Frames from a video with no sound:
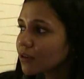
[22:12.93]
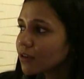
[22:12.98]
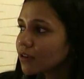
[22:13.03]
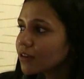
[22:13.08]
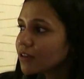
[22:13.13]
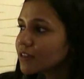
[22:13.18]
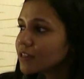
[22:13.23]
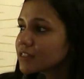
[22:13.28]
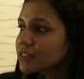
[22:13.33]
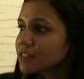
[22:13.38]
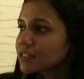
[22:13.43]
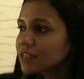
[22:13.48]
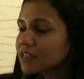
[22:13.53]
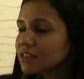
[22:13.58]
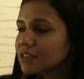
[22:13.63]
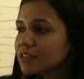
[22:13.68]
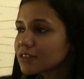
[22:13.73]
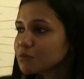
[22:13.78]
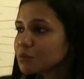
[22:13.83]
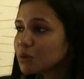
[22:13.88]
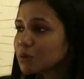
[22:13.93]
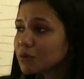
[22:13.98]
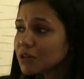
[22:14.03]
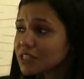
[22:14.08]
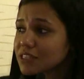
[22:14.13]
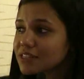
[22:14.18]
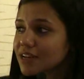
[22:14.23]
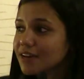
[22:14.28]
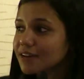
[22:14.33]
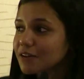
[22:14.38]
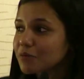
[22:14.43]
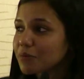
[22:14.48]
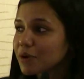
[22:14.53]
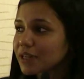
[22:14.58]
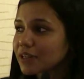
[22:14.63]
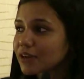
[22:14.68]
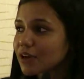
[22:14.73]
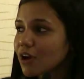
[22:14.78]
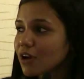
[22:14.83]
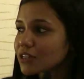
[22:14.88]
We were excited by
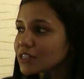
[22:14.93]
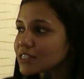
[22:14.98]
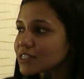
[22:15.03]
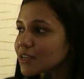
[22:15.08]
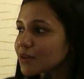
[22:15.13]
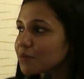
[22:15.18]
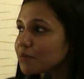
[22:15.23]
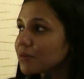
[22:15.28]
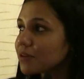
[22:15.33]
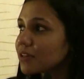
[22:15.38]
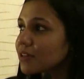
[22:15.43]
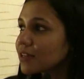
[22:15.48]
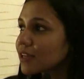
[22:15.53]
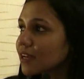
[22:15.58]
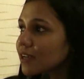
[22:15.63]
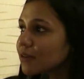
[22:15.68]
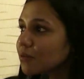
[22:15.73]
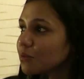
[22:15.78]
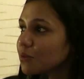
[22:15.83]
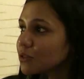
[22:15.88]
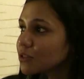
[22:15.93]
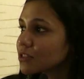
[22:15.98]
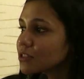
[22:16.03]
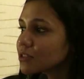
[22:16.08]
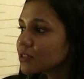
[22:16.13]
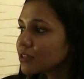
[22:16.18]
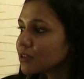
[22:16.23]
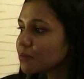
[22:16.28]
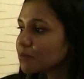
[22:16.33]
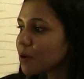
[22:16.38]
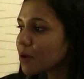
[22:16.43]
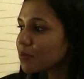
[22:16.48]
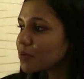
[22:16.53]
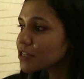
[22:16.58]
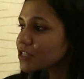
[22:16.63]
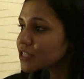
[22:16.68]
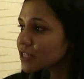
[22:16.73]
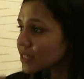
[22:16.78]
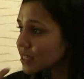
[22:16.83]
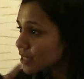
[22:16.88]
the concept that was
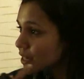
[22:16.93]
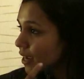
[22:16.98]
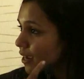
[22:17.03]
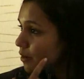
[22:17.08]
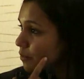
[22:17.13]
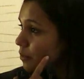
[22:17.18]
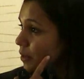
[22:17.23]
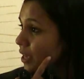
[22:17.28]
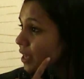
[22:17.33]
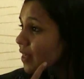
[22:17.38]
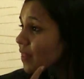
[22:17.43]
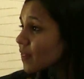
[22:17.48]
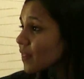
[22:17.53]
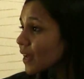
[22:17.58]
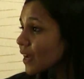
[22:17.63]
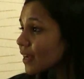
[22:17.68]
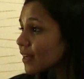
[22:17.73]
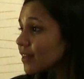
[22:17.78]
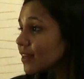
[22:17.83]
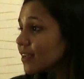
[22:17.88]
published in Time, that